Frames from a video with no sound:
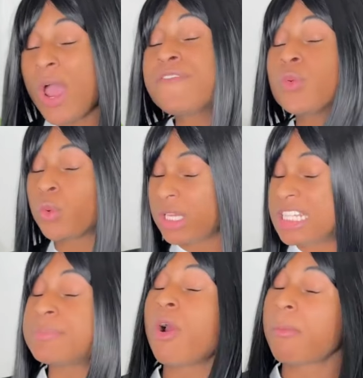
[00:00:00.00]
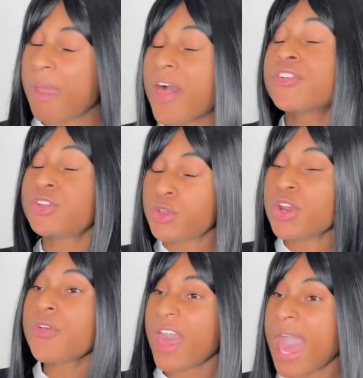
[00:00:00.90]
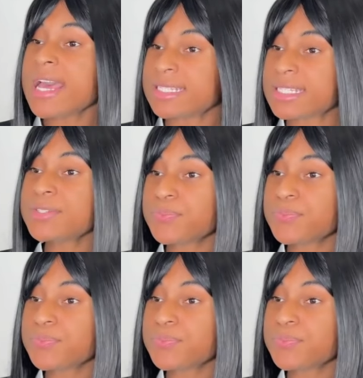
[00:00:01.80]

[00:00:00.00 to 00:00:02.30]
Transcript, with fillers: you have a really smart mouth. Do you know that?